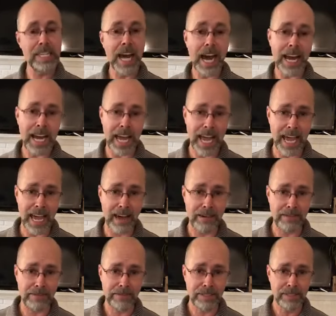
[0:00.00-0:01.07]
not
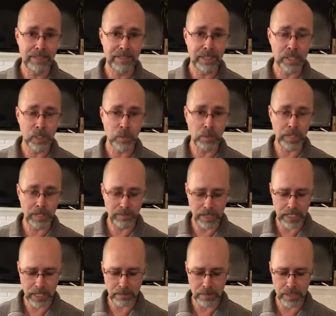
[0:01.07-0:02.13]
have, this is where envy
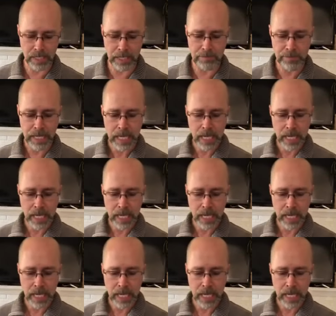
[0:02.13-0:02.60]
comes in,